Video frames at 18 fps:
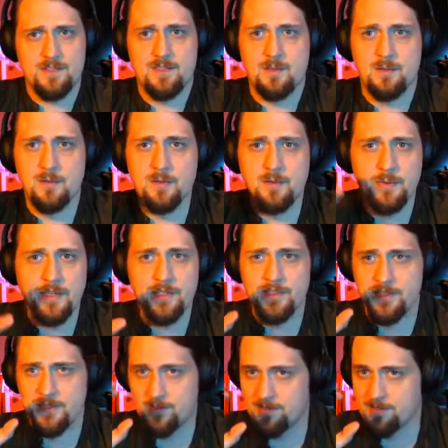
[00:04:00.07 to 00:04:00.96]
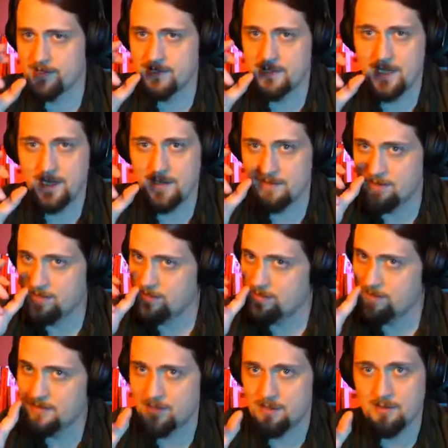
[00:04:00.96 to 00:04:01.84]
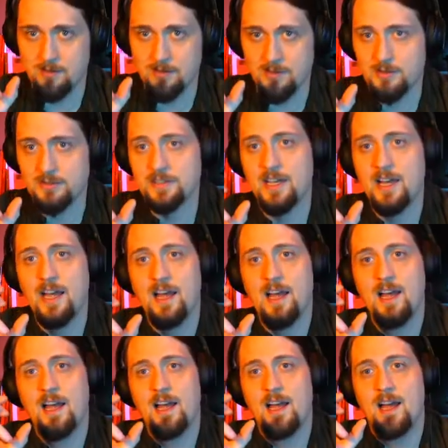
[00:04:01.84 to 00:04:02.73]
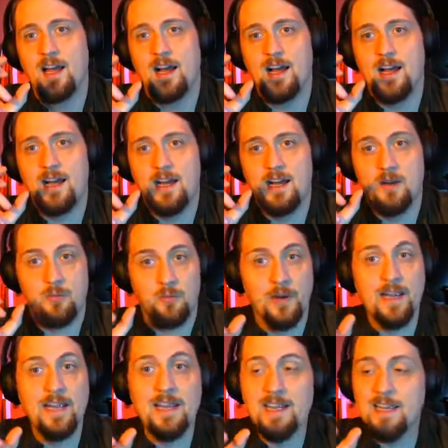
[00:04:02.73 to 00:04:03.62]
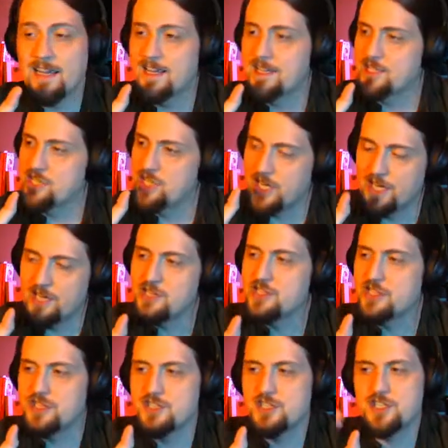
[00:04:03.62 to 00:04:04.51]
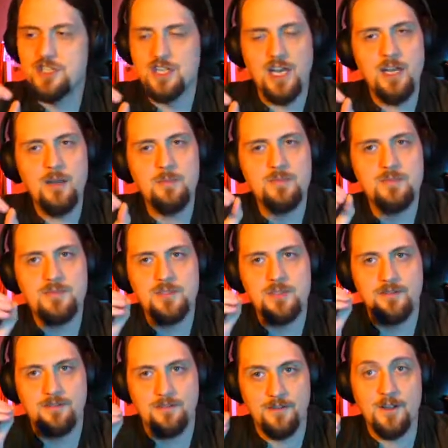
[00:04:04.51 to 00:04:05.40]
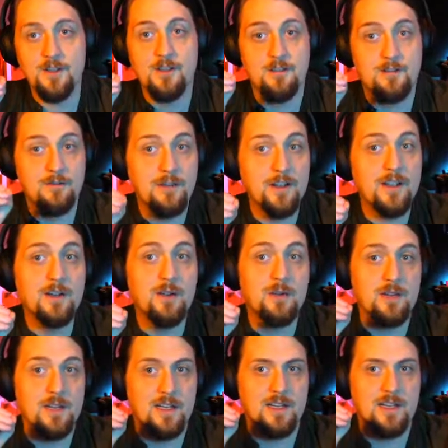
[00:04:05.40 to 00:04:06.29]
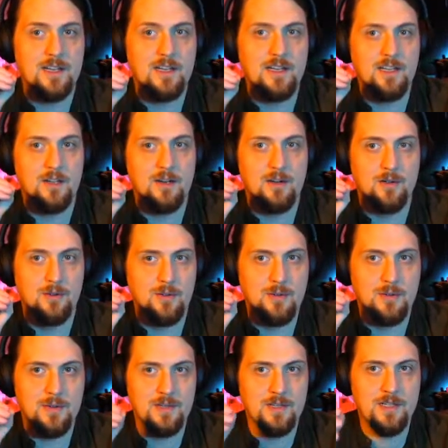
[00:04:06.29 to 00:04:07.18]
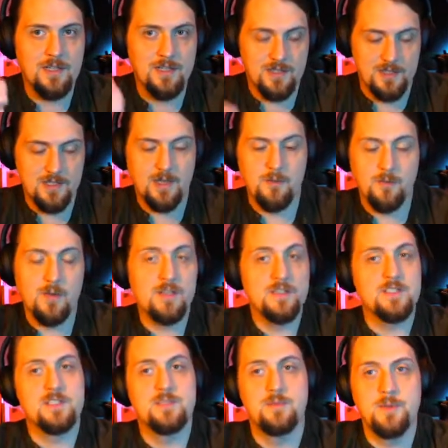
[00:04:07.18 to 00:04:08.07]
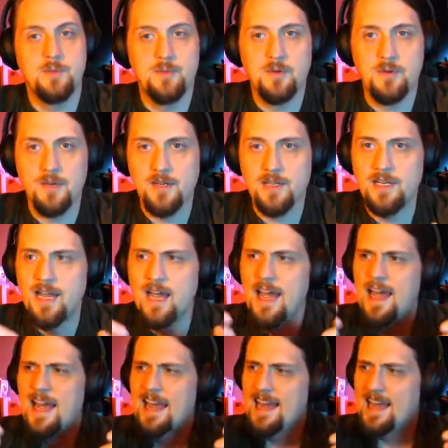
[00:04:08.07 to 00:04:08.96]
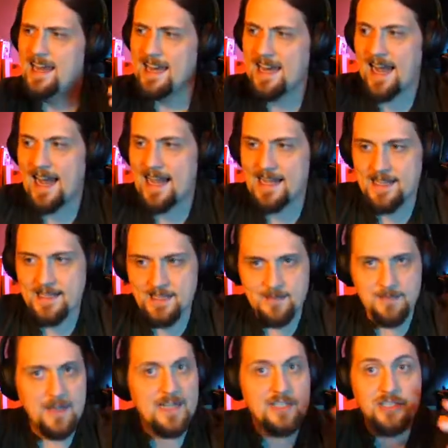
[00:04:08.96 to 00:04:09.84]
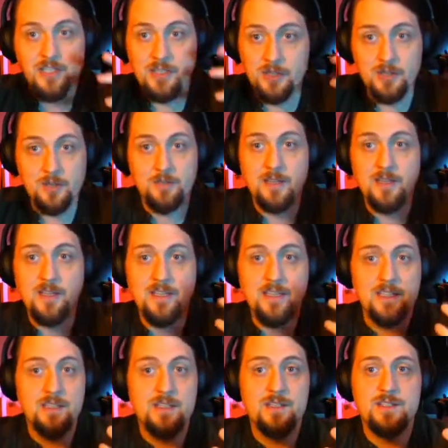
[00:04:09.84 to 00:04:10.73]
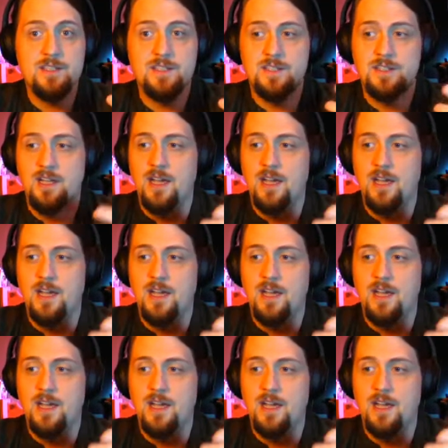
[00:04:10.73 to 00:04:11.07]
Lord of the Rings uses the gold ring. It changes shape to fit the finger that it wants to be worn. It has magical abilities